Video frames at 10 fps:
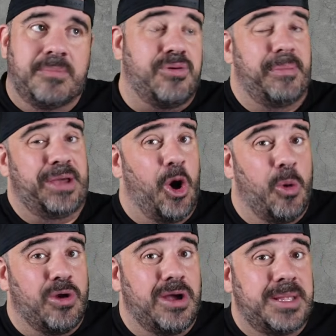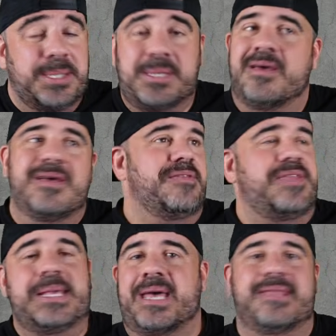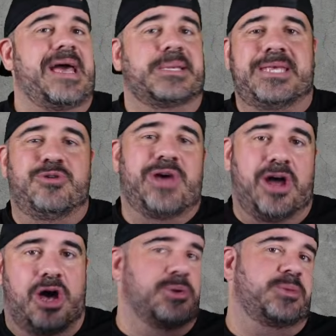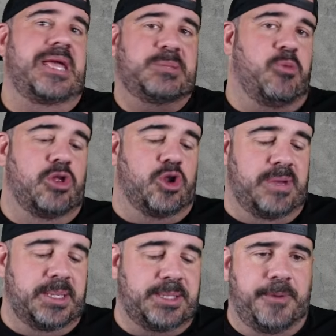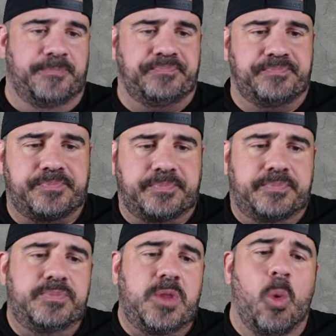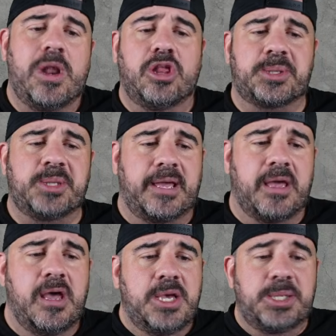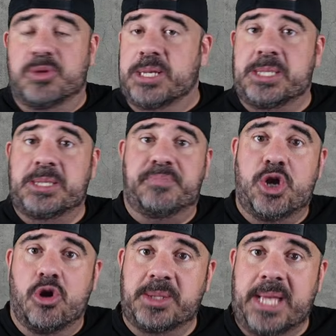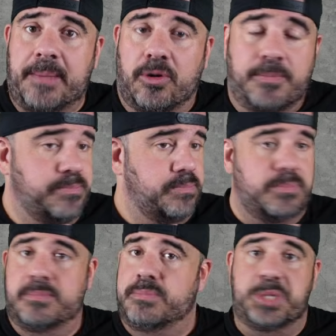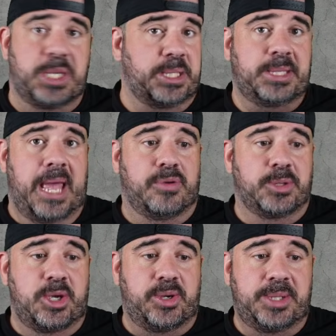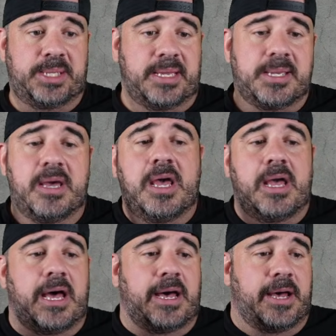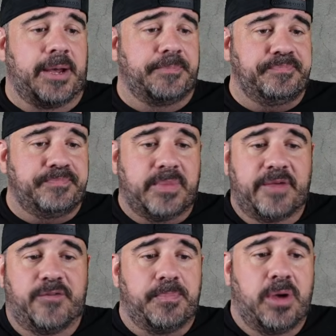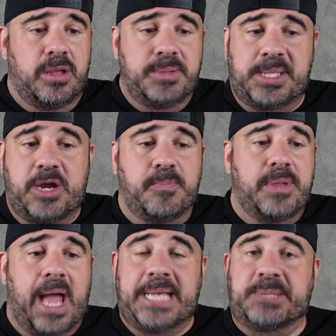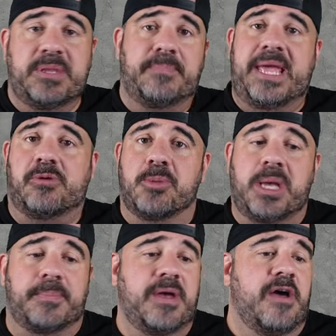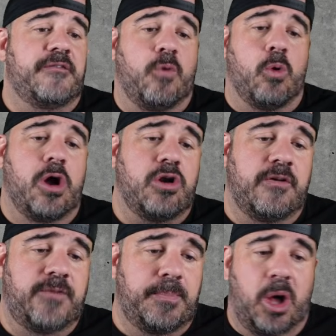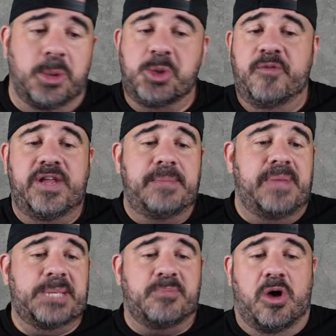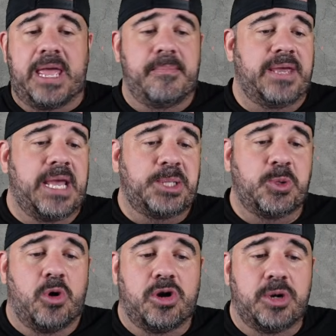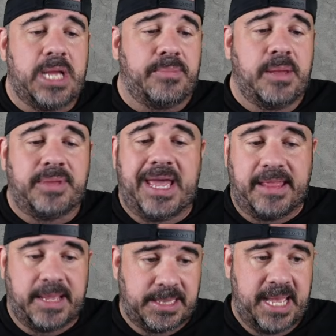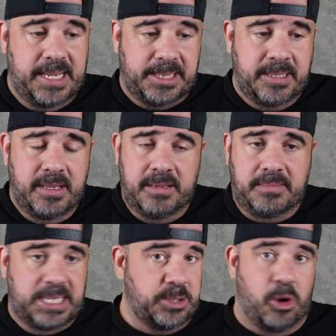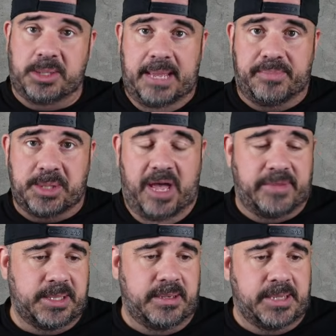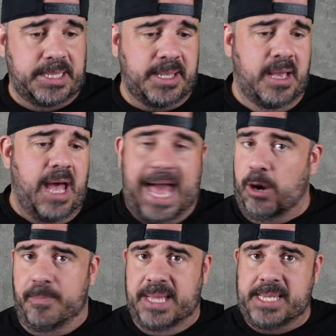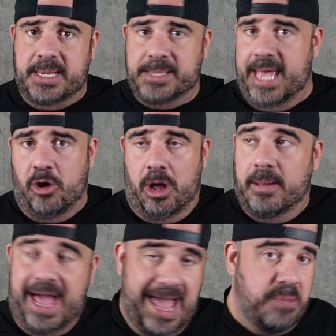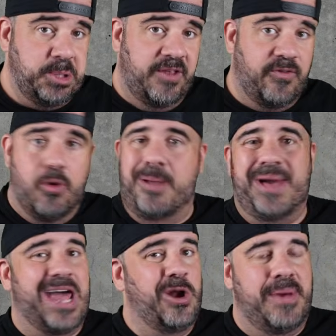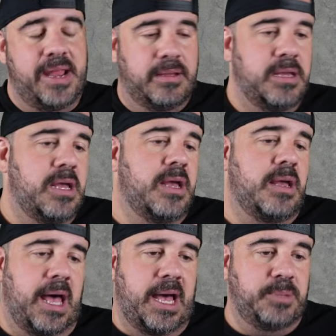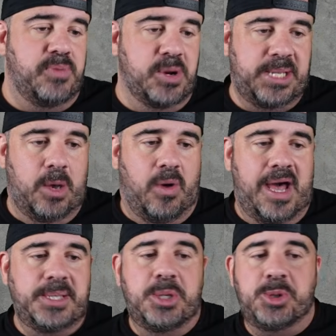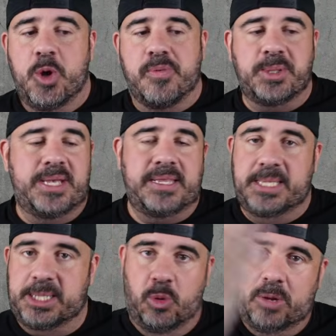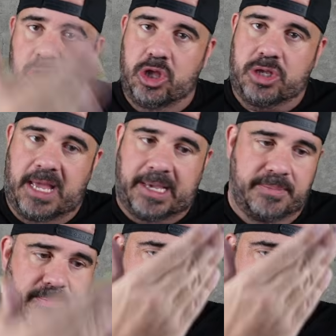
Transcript: Probably home runs, things like that. See, you got to understand the sport a little bit. So what it looks like. So this is pure example, just example, so you can see it. Uh, Football, say I split the bankrolls up 400 on football, 250 baseball, NBA 200, WNBA, and then tennis. These are all examples, obviously, because I don't bet tennis at all. I have sheets for it, but I don't bet it. Percent wise, 2%. This is what it would look like.